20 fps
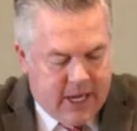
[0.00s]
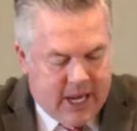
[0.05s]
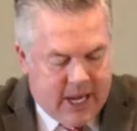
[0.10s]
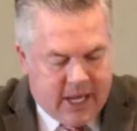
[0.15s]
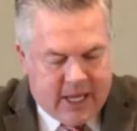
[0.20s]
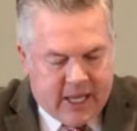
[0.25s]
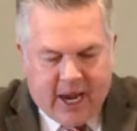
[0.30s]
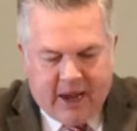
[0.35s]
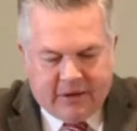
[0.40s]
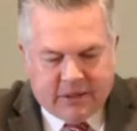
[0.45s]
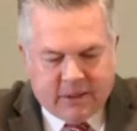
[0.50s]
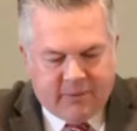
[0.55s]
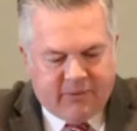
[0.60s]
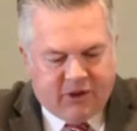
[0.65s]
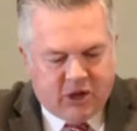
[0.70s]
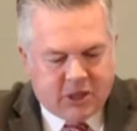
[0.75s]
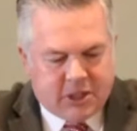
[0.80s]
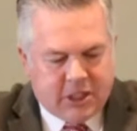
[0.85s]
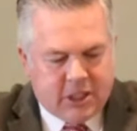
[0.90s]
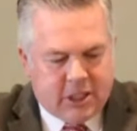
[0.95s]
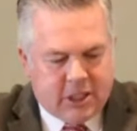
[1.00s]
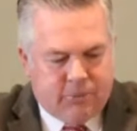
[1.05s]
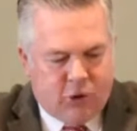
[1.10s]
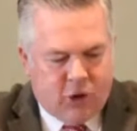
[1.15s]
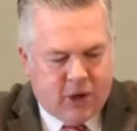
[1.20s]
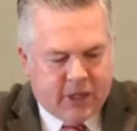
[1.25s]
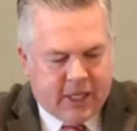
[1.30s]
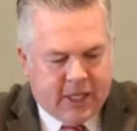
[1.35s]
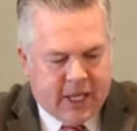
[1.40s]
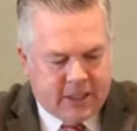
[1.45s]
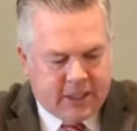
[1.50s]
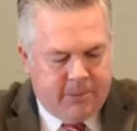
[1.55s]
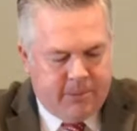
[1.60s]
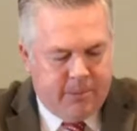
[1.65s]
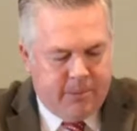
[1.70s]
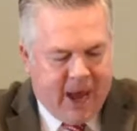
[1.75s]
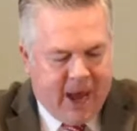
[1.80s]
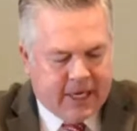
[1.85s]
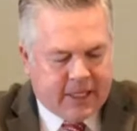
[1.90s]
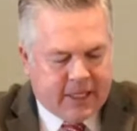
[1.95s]
And I have some verses support that. So let
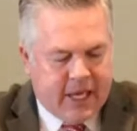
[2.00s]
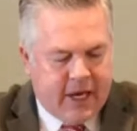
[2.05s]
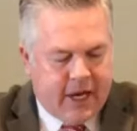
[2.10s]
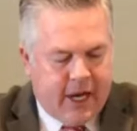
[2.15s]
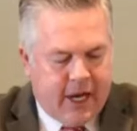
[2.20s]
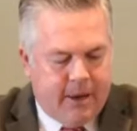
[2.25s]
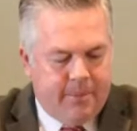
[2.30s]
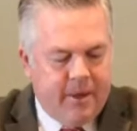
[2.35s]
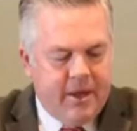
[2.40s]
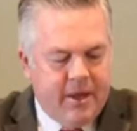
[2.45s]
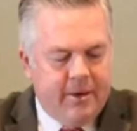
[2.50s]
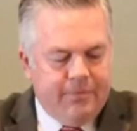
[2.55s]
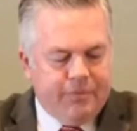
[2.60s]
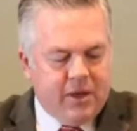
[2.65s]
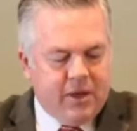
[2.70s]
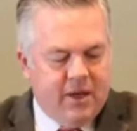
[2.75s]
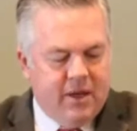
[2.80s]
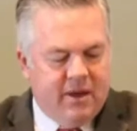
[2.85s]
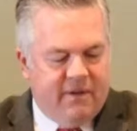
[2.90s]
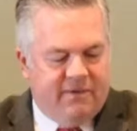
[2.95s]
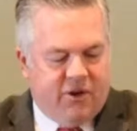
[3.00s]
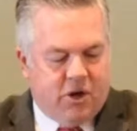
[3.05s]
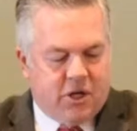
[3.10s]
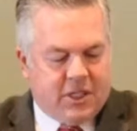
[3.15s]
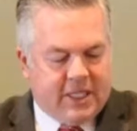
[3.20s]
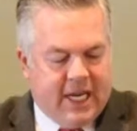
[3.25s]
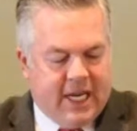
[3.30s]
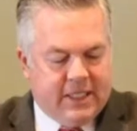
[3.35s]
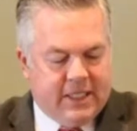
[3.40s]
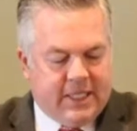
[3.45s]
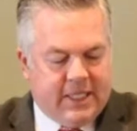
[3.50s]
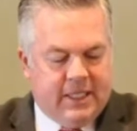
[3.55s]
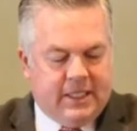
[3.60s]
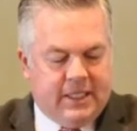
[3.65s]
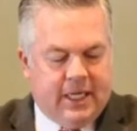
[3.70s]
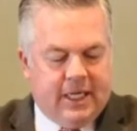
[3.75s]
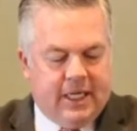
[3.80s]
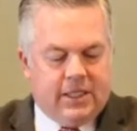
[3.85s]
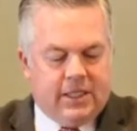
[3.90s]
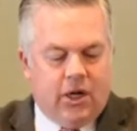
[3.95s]
me back that up. Verse 8
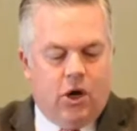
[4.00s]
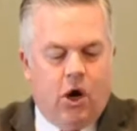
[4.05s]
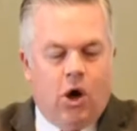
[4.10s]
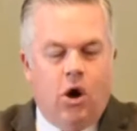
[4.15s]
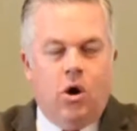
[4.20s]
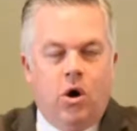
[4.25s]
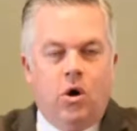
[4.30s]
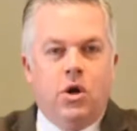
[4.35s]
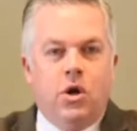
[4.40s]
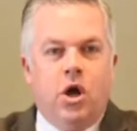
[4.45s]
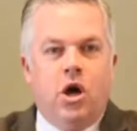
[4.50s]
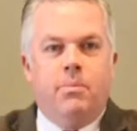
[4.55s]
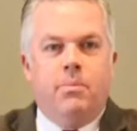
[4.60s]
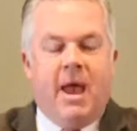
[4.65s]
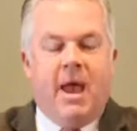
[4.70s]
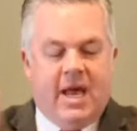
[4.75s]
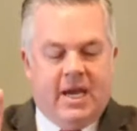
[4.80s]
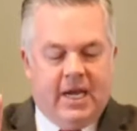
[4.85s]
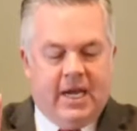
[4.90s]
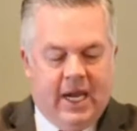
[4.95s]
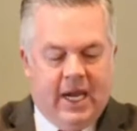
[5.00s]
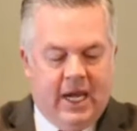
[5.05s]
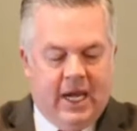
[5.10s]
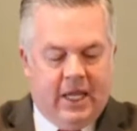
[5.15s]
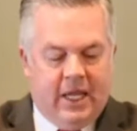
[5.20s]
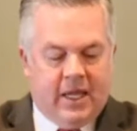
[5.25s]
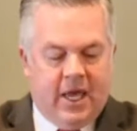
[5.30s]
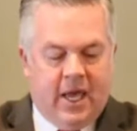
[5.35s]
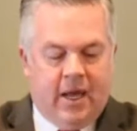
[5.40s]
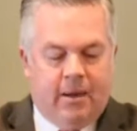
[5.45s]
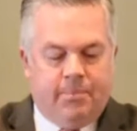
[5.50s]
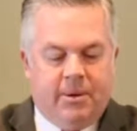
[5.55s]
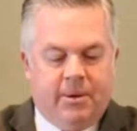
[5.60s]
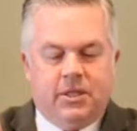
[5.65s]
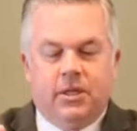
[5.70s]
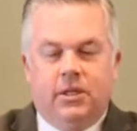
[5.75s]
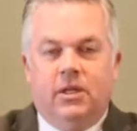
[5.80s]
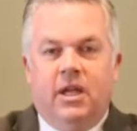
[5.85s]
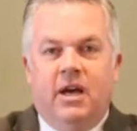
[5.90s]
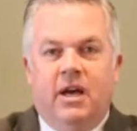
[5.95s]
says this Owe no man anything
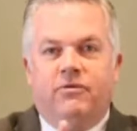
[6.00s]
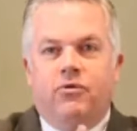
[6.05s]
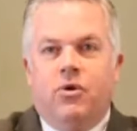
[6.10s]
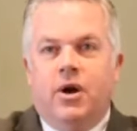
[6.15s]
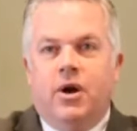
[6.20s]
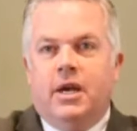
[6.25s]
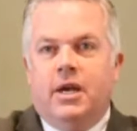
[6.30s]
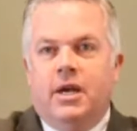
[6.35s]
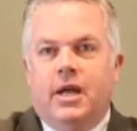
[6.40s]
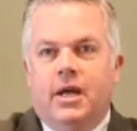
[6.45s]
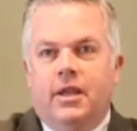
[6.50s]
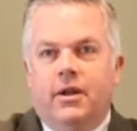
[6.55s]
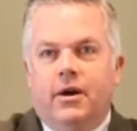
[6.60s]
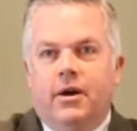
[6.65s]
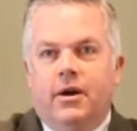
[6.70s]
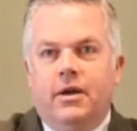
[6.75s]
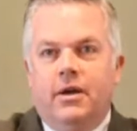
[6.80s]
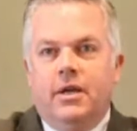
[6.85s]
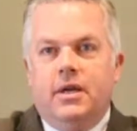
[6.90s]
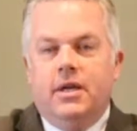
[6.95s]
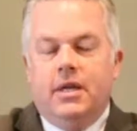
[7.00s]
but to love one another.